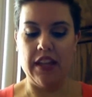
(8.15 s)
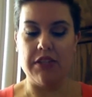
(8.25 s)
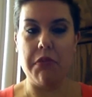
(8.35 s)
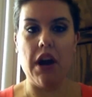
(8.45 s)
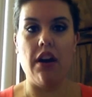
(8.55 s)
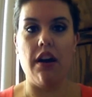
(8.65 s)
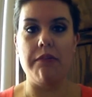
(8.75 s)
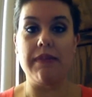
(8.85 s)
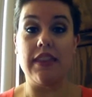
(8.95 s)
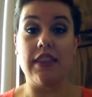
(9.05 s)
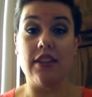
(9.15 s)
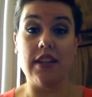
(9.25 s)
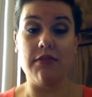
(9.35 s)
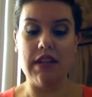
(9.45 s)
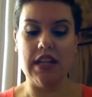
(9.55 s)
Tomorrow I'll be
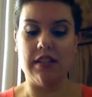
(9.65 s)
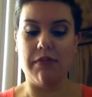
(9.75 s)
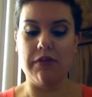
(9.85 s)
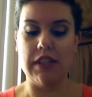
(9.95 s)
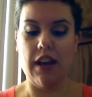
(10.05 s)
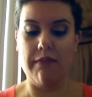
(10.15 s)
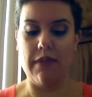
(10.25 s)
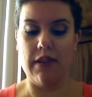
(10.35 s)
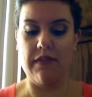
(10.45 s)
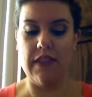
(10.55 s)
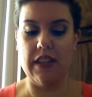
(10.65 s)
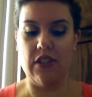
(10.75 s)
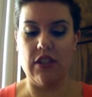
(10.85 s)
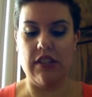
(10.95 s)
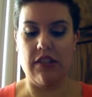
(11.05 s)
30 weeks post-op
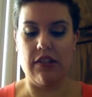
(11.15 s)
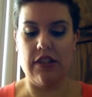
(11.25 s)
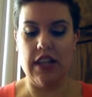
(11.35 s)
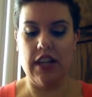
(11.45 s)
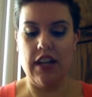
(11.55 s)
VSG surgery.